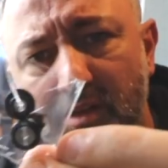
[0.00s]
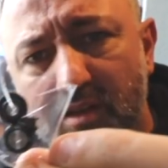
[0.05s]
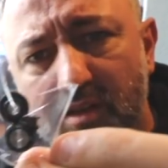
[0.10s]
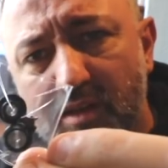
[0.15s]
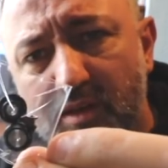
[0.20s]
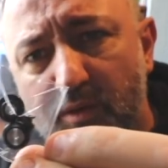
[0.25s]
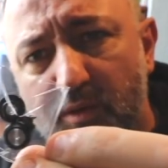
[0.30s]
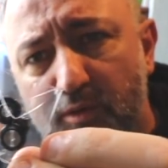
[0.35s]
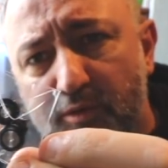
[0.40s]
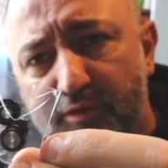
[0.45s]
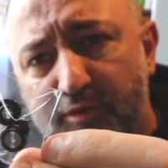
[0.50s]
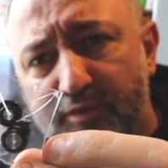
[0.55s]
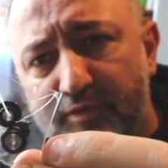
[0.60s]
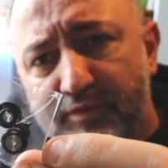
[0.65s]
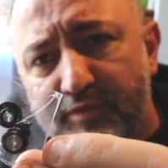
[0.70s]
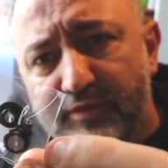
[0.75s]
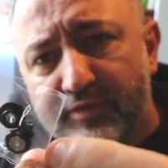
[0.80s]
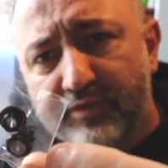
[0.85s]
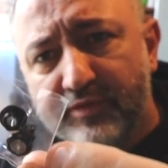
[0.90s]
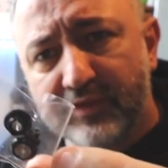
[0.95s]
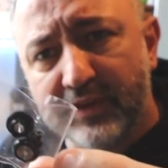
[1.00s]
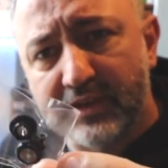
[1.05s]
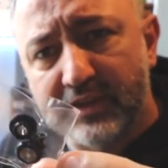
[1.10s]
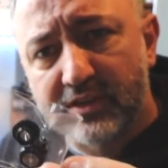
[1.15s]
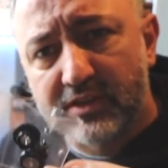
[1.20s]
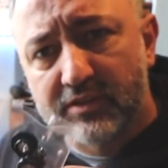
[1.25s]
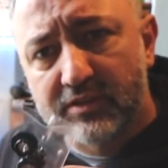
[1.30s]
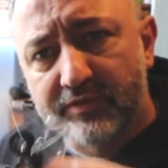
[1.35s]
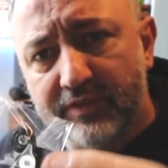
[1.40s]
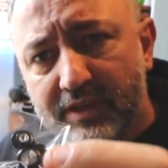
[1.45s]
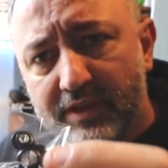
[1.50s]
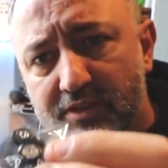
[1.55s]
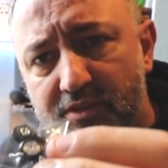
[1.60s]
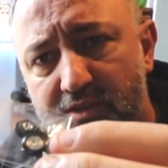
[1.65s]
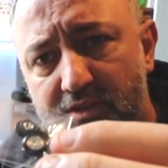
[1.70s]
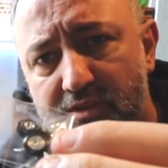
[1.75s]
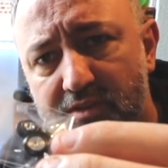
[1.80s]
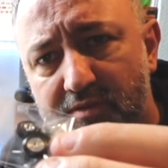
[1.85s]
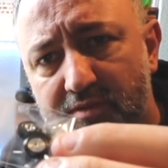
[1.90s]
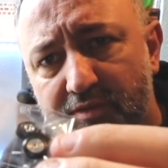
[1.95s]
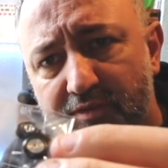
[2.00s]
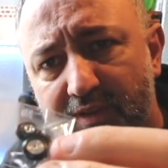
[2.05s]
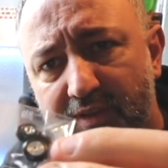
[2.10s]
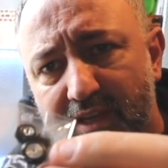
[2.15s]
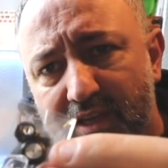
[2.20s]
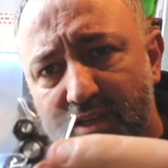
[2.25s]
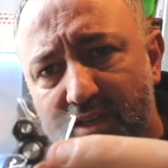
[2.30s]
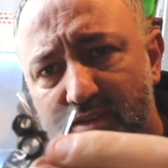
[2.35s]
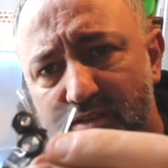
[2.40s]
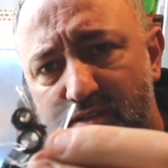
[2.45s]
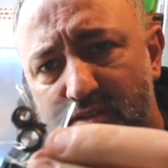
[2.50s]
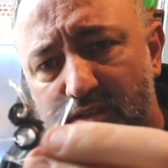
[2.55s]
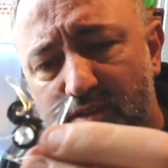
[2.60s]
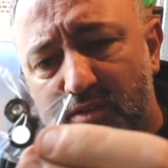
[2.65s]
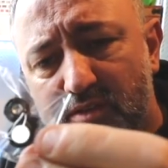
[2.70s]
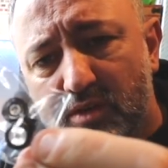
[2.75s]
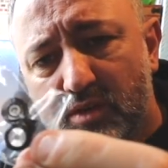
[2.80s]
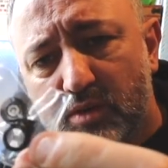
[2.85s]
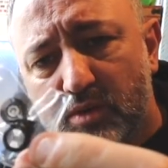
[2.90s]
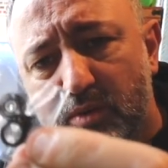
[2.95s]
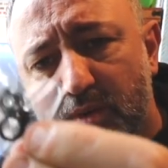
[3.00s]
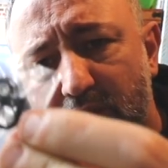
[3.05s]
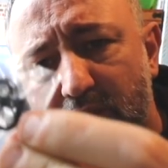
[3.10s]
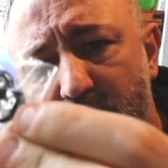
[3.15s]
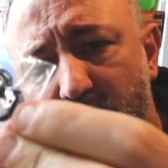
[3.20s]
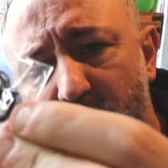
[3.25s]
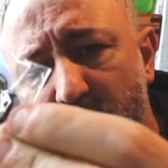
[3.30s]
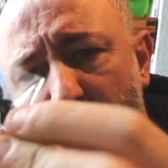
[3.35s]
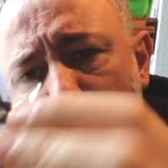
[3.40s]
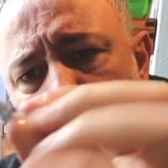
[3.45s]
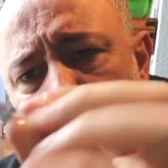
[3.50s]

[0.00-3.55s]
little fixtures and fittings. I'm not quite sure